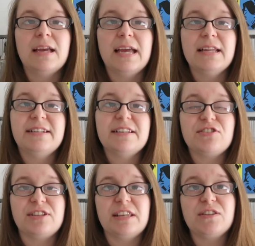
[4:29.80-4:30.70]
In
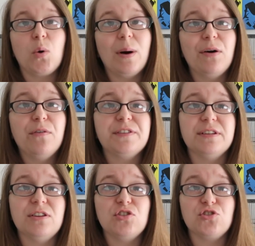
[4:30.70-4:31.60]
addition to this, quite
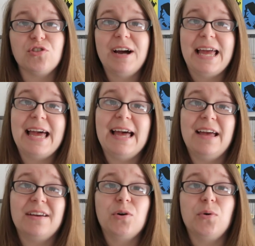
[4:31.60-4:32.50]
often dry
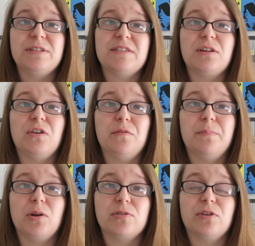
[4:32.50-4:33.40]
air causes a lot of
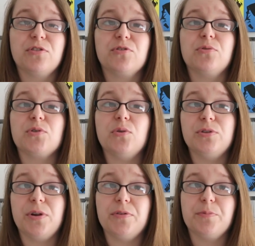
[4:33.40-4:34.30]
blocked nostrils or
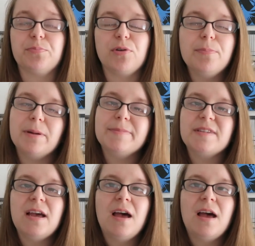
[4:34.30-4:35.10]
nose problems.